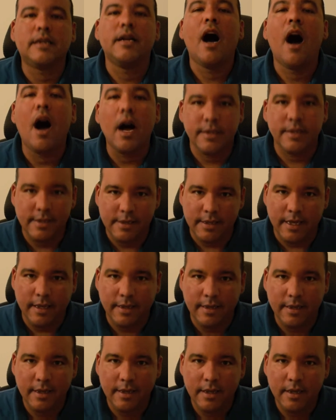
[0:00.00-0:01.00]

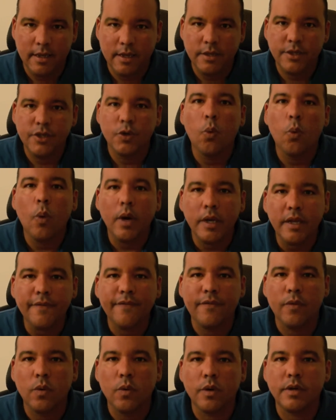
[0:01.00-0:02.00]
constant,
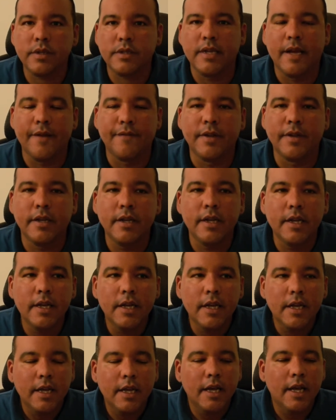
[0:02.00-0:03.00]
24/7.
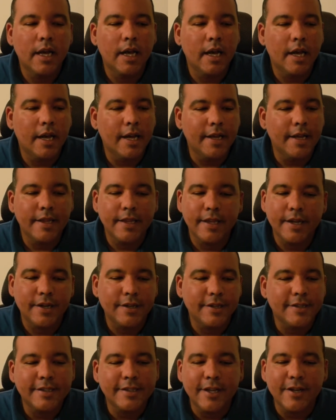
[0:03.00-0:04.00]

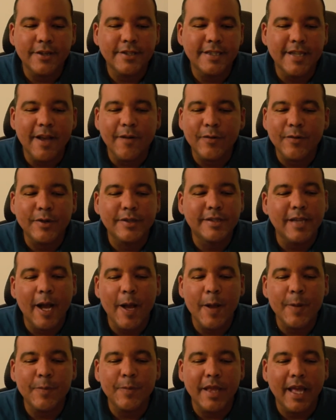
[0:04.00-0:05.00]
There's never a
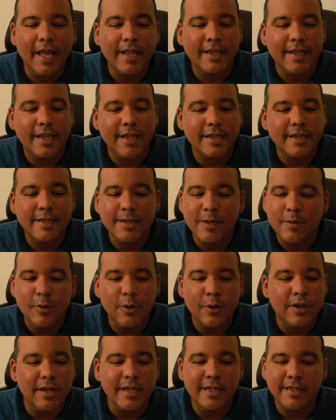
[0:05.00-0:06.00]
time that this
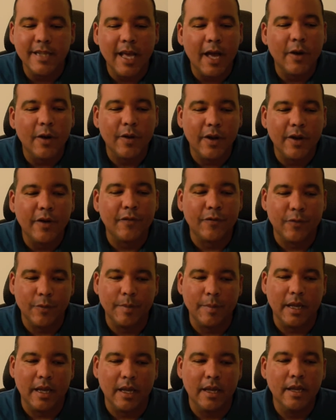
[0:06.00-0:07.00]
community is not here for
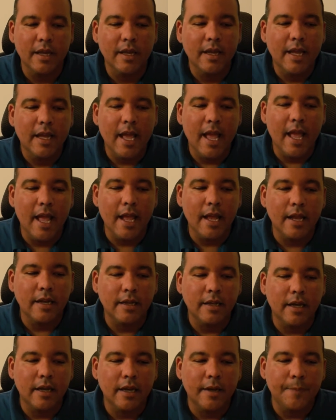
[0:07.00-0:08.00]
me, and
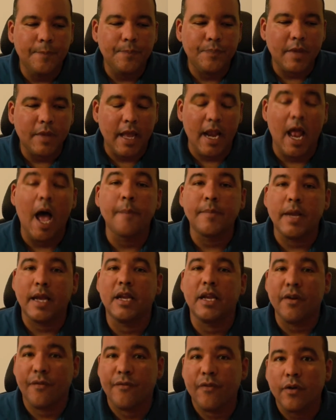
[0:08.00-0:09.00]
I'm not
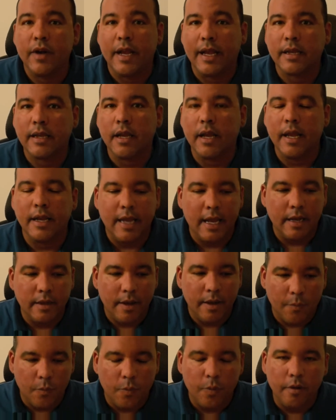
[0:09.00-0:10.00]
here for it. And
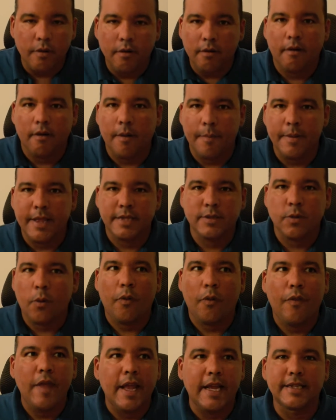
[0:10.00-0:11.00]
I mean, this whole
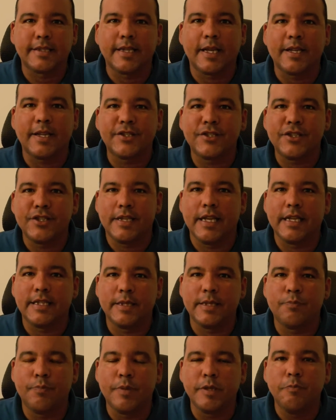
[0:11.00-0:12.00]
thing is like, it's
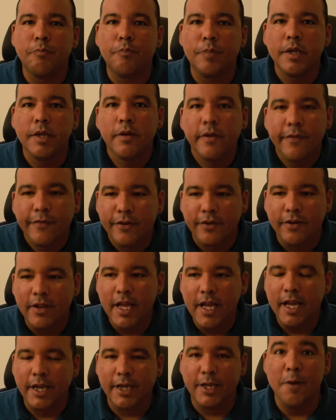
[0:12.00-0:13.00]
this beautiful
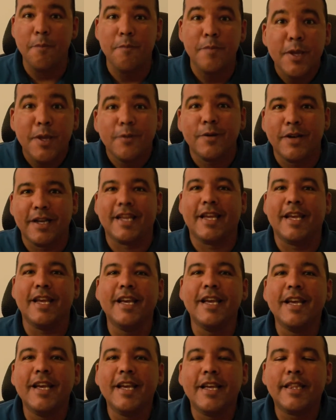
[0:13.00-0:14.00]
community
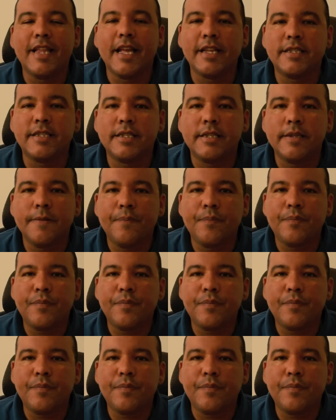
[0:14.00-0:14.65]
that's